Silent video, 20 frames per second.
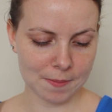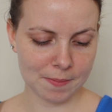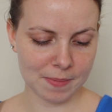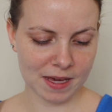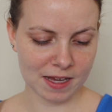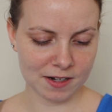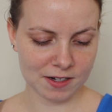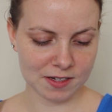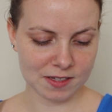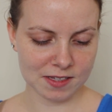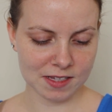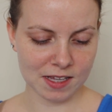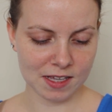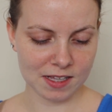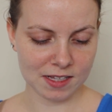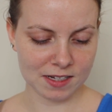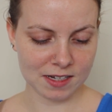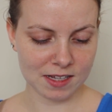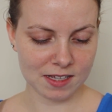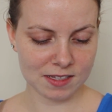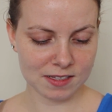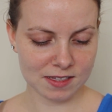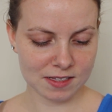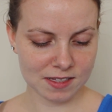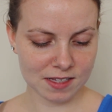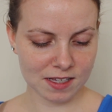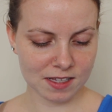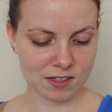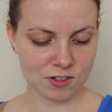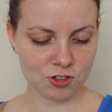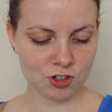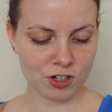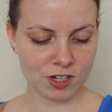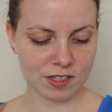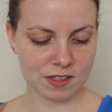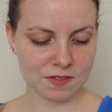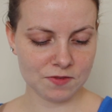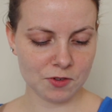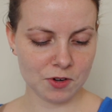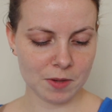Better Skin
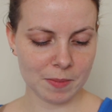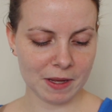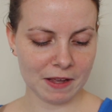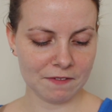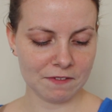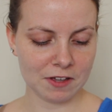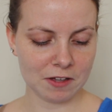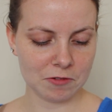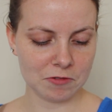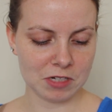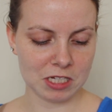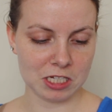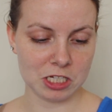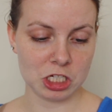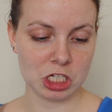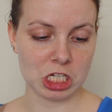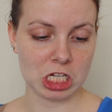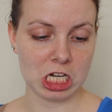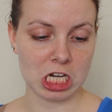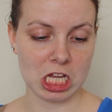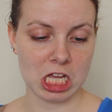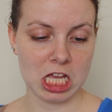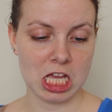Transforming Foundation